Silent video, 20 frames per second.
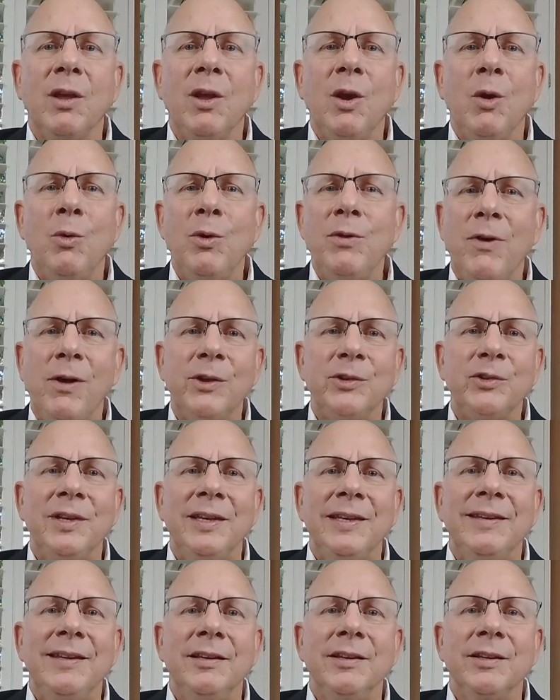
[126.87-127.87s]
We've all seen
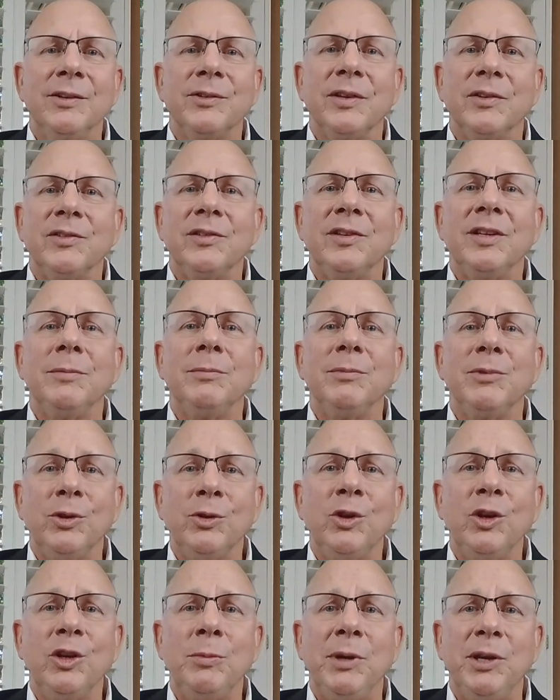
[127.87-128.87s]
deals that seem too
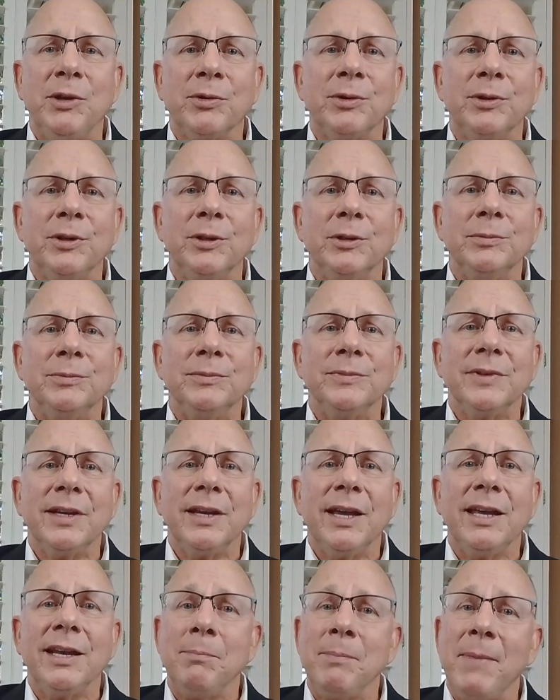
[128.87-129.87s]
good to be true,
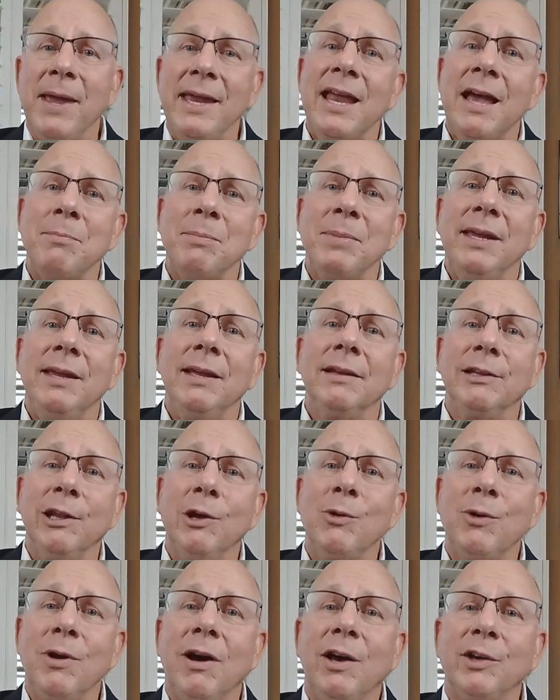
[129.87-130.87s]
and it may not be
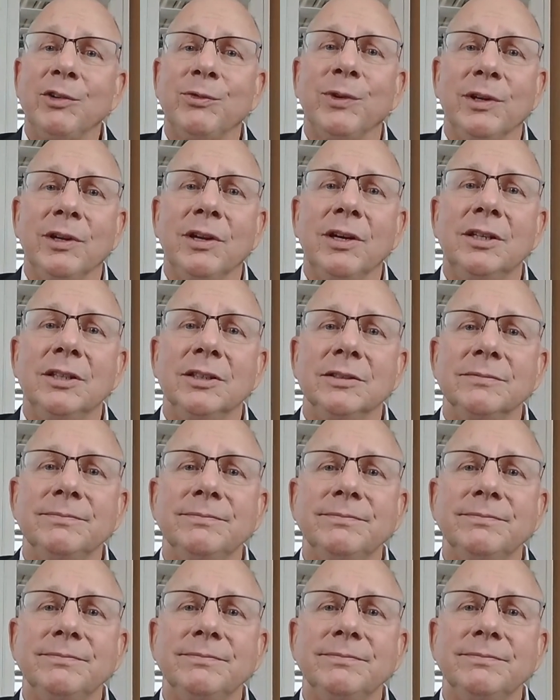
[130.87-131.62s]
low cost for long.